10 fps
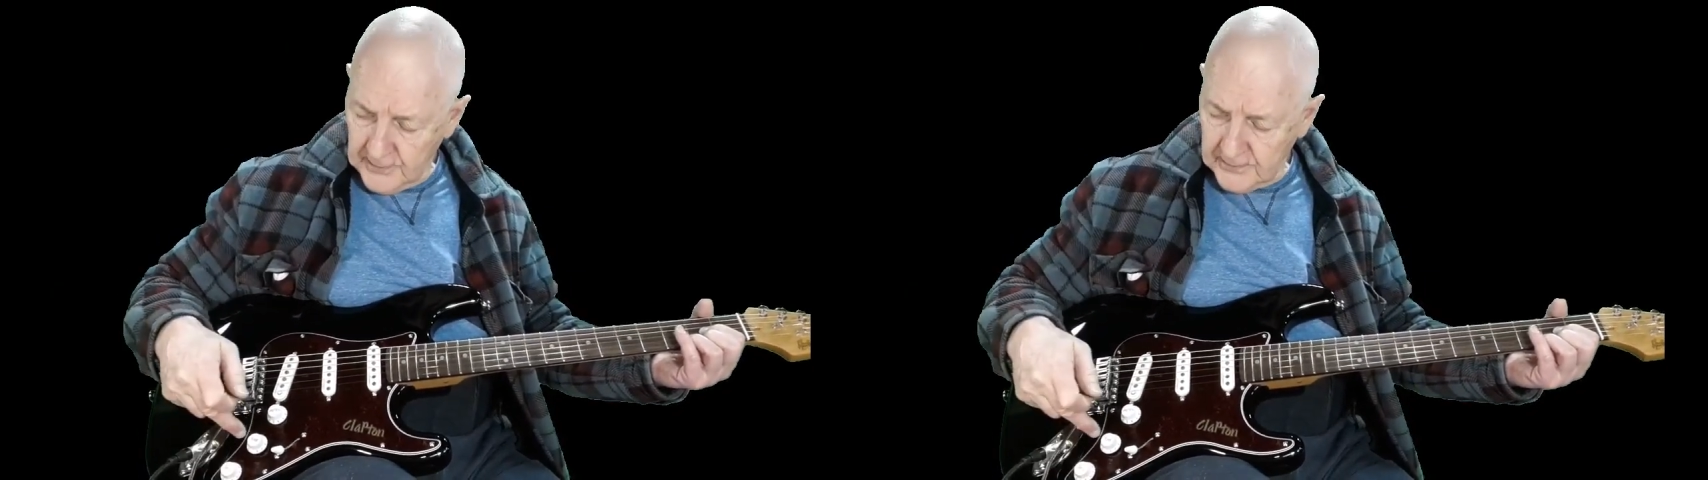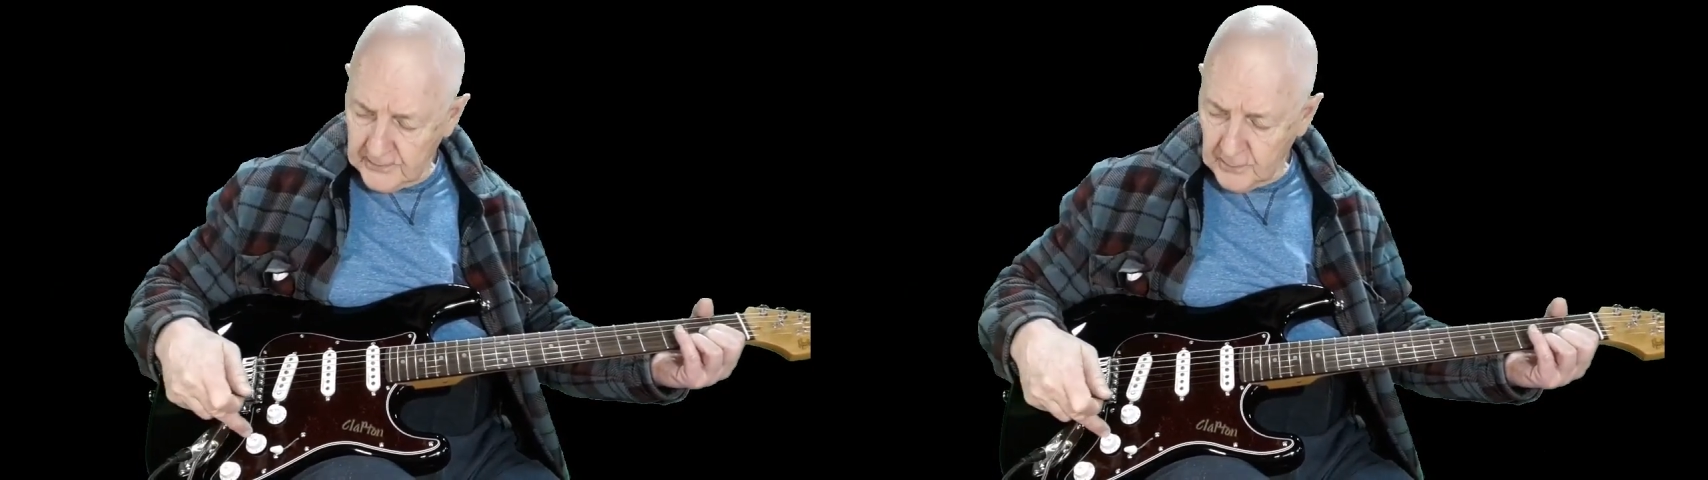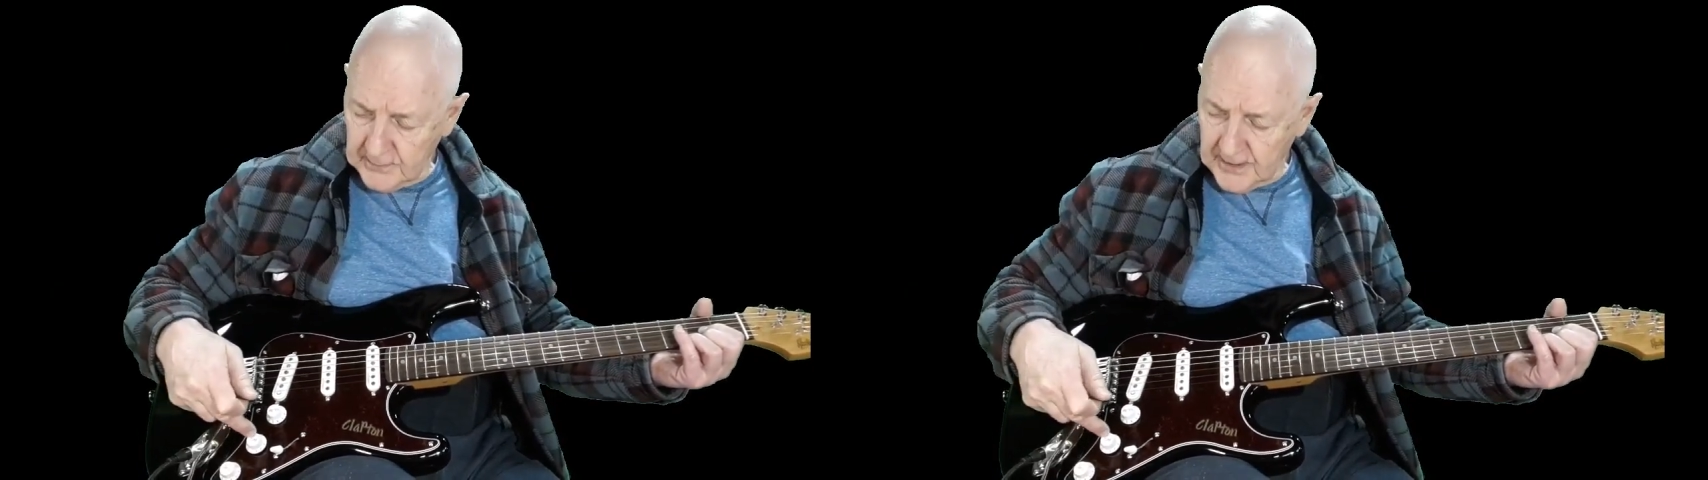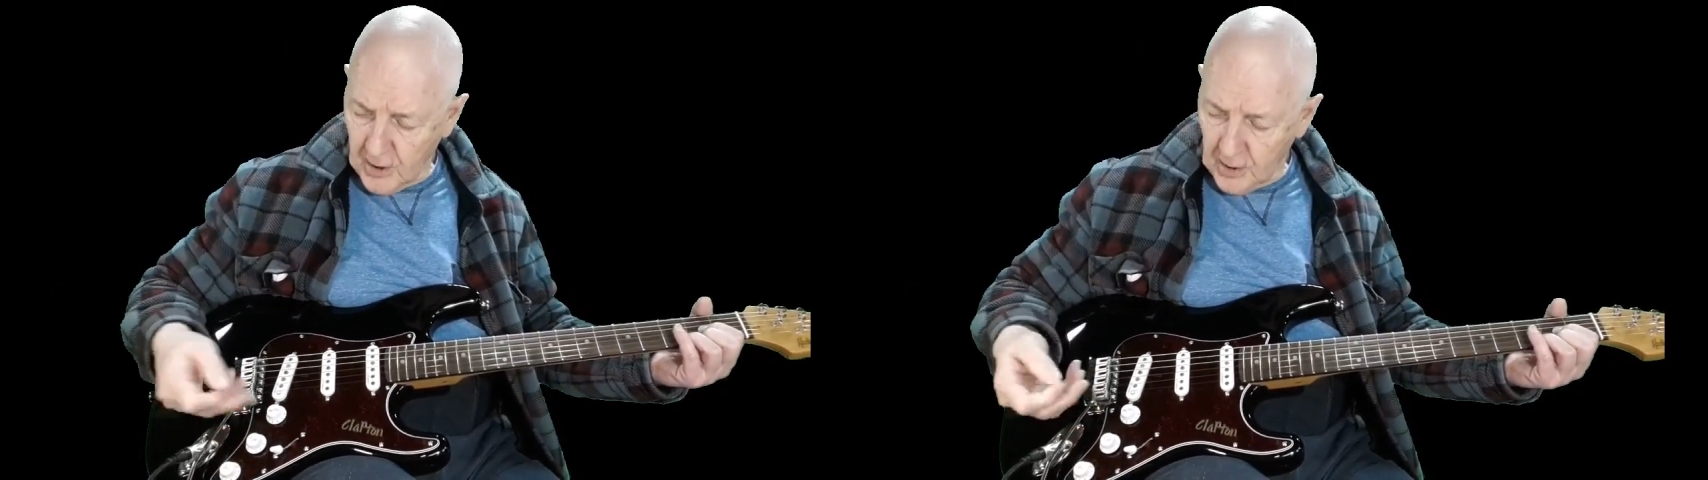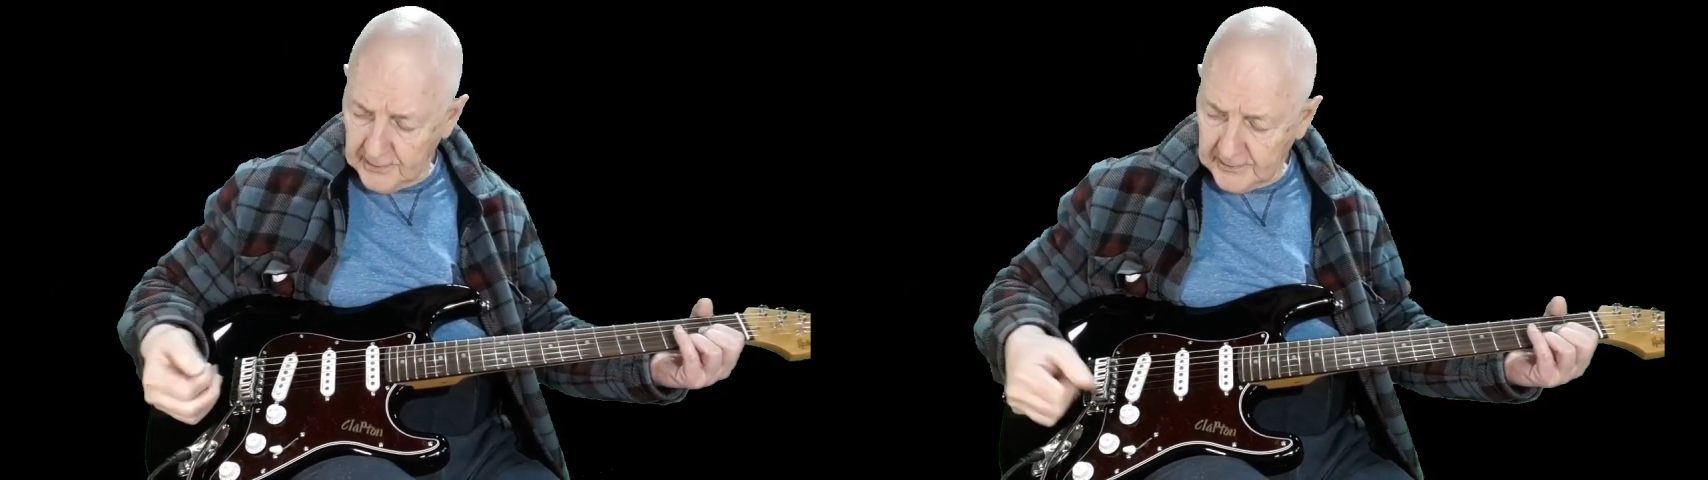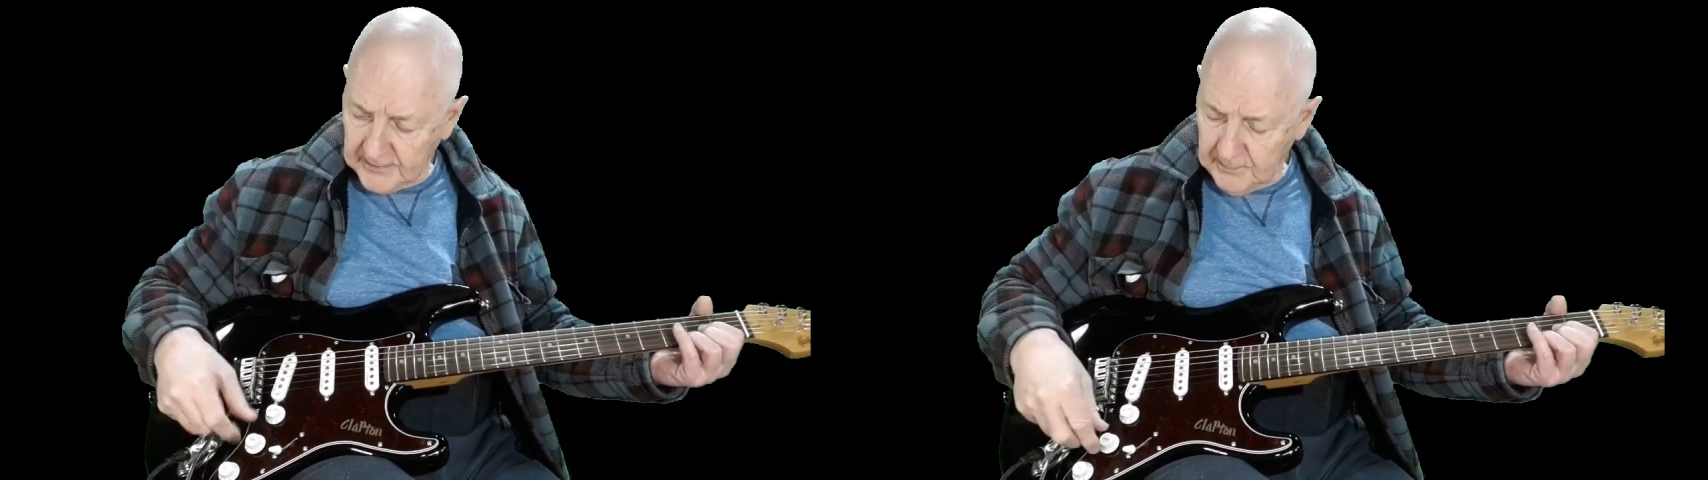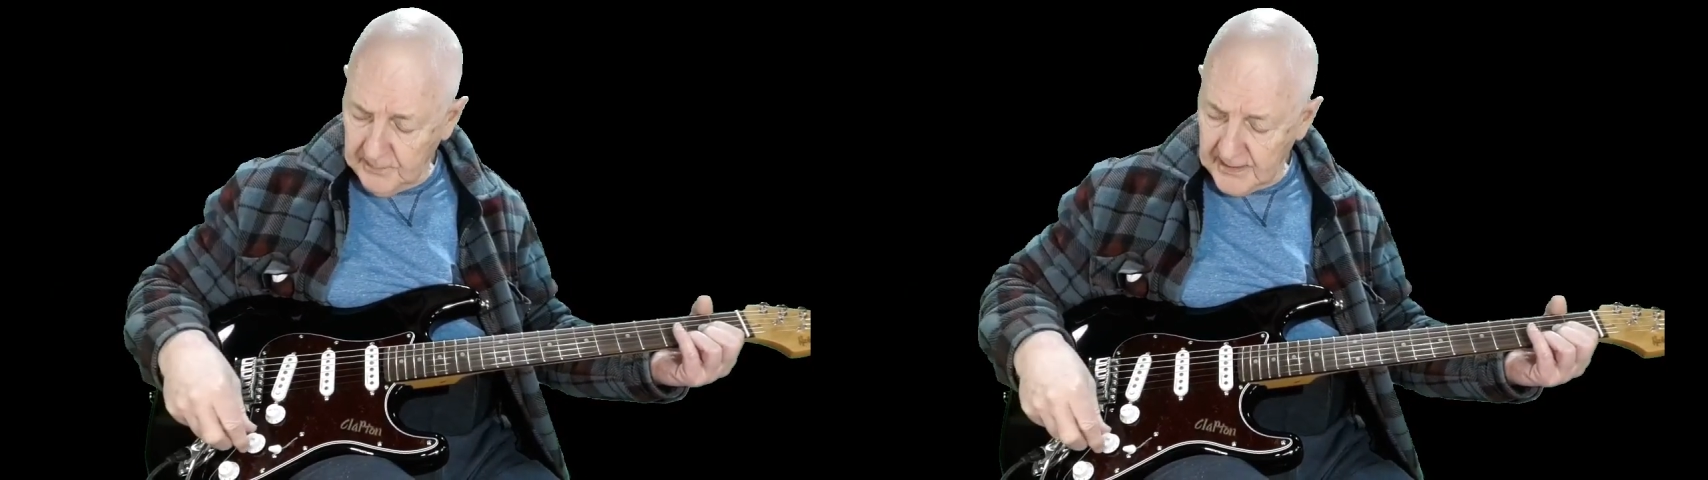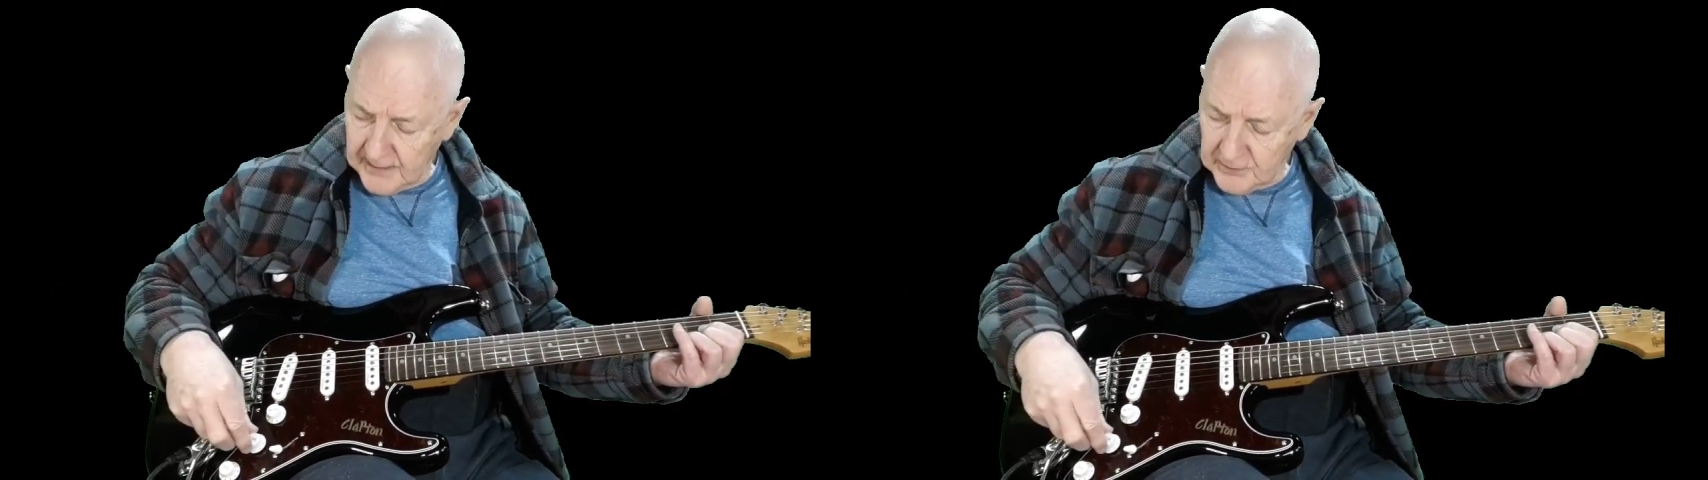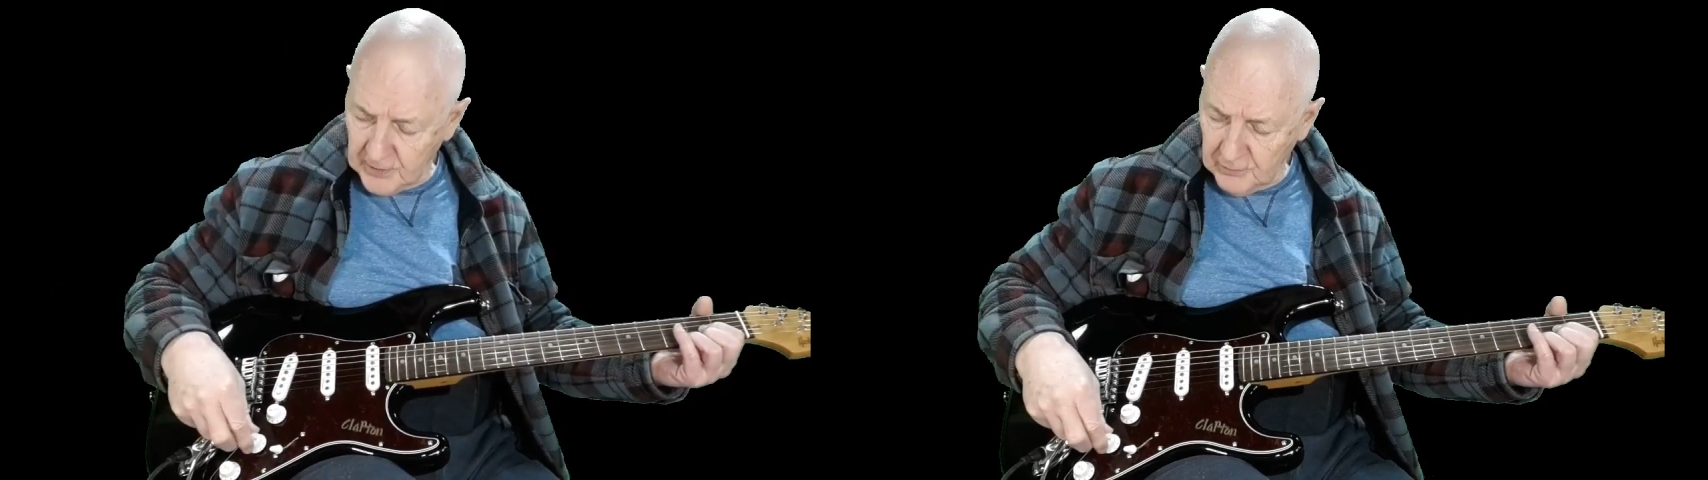this is what they call the TBX